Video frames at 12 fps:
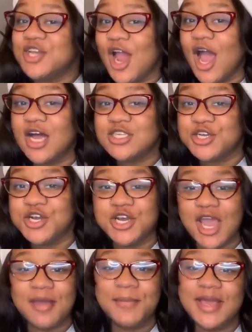are also
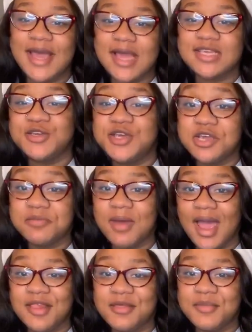great because you can
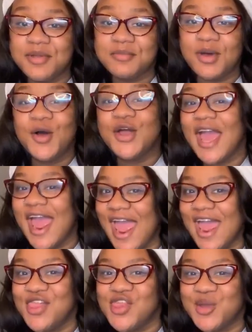buy them in bulk
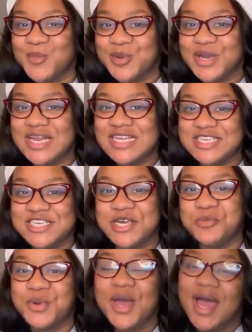and they're pretty cheap.